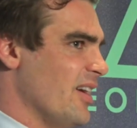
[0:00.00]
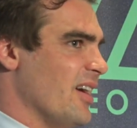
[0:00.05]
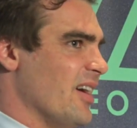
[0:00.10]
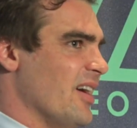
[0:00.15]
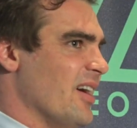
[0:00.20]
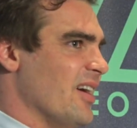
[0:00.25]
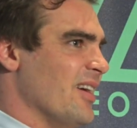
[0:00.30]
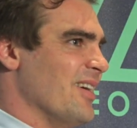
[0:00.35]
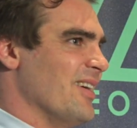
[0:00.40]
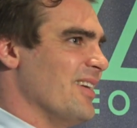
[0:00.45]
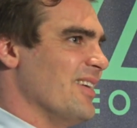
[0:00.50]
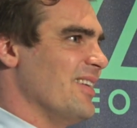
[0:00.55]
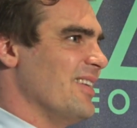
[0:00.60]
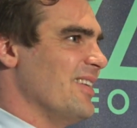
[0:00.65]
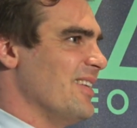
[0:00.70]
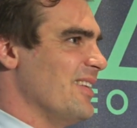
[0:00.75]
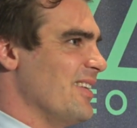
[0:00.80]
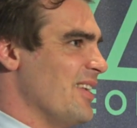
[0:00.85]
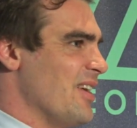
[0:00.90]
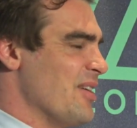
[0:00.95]

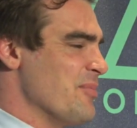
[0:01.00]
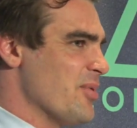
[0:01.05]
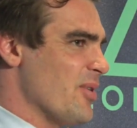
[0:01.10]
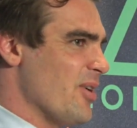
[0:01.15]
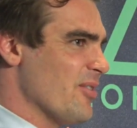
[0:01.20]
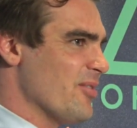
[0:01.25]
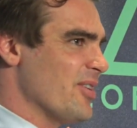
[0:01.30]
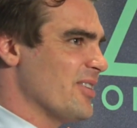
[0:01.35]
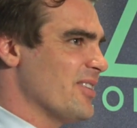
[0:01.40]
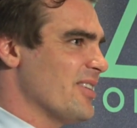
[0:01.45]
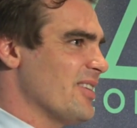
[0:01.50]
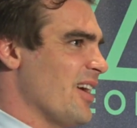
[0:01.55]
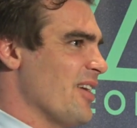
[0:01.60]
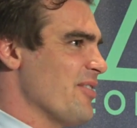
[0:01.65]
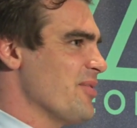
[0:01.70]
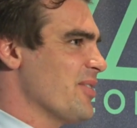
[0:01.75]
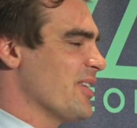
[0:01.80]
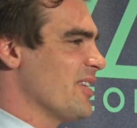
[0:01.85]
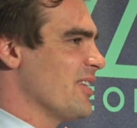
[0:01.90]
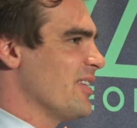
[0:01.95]
uh, impoverished
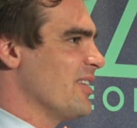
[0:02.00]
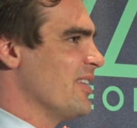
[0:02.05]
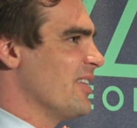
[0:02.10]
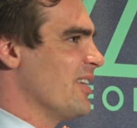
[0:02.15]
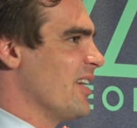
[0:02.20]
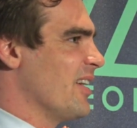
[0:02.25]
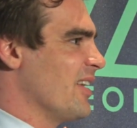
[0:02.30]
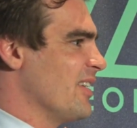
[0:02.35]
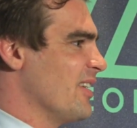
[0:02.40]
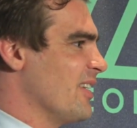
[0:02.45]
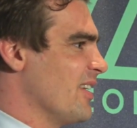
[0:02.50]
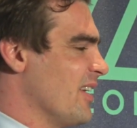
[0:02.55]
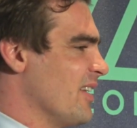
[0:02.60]
African and,